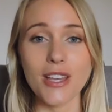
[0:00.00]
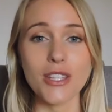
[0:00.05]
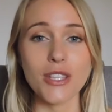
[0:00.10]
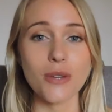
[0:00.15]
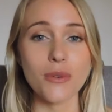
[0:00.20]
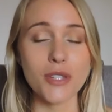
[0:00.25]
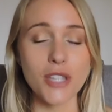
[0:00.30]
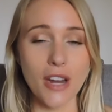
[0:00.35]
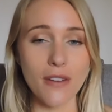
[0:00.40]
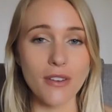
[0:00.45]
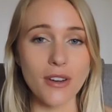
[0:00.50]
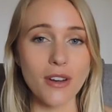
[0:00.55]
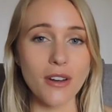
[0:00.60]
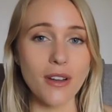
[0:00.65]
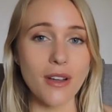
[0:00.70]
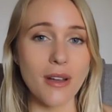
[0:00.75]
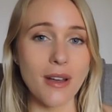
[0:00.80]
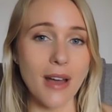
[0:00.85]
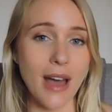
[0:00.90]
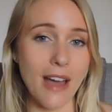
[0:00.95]
So
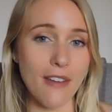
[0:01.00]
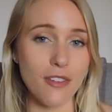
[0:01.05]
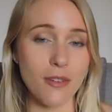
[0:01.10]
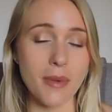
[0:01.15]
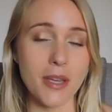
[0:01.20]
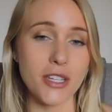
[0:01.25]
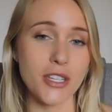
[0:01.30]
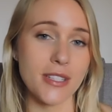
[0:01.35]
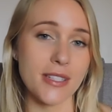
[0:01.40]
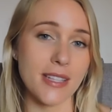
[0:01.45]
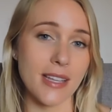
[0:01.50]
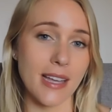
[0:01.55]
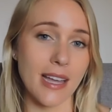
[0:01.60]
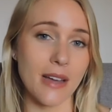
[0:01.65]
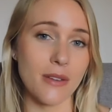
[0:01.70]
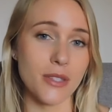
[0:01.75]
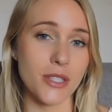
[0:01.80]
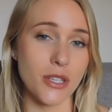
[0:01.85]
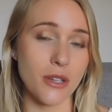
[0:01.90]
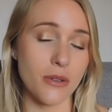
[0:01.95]
whichever affirmations stuck
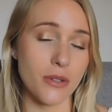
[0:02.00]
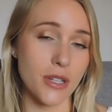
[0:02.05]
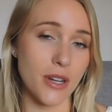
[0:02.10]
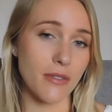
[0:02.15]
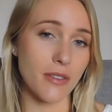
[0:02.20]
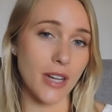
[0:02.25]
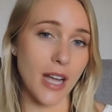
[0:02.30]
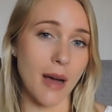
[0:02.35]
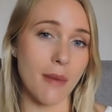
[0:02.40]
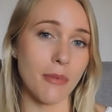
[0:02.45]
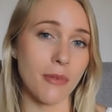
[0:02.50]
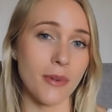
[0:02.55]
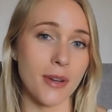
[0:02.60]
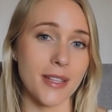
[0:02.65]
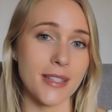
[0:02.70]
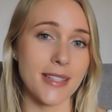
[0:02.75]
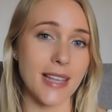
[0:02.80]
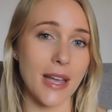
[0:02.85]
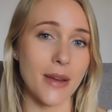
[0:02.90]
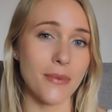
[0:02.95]
out to you, whichever couple
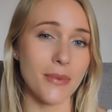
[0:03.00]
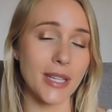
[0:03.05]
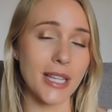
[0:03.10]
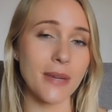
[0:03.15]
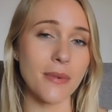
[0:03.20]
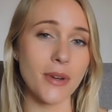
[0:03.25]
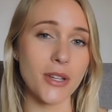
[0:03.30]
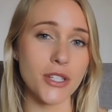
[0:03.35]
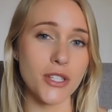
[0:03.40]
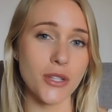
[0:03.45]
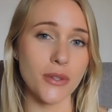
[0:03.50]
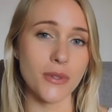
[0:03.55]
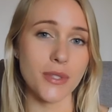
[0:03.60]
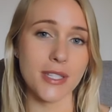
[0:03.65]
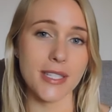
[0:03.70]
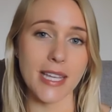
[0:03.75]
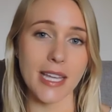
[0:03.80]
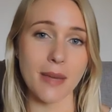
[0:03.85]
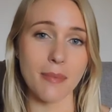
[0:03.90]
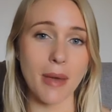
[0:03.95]
ones, I really want you
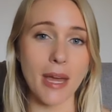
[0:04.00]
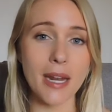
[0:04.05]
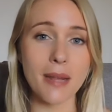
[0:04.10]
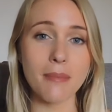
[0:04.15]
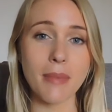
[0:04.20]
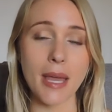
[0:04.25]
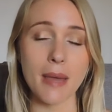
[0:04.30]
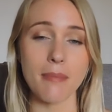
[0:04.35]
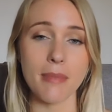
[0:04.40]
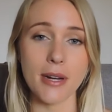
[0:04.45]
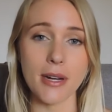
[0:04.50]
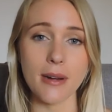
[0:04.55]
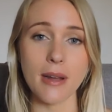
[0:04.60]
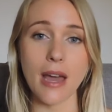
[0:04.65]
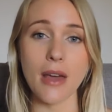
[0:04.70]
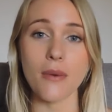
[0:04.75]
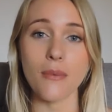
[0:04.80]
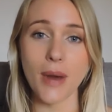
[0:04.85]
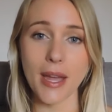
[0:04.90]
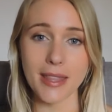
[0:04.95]
to take a pen and paper
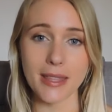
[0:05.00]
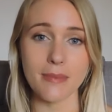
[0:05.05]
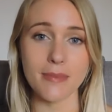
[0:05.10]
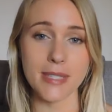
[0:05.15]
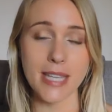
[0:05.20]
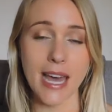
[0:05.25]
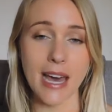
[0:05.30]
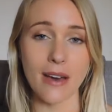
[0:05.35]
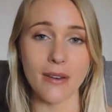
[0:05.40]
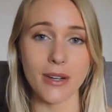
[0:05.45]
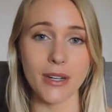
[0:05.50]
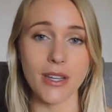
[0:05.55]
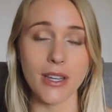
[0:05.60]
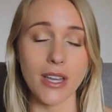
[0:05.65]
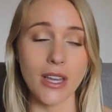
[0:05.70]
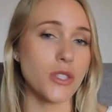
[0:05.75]
and write them down.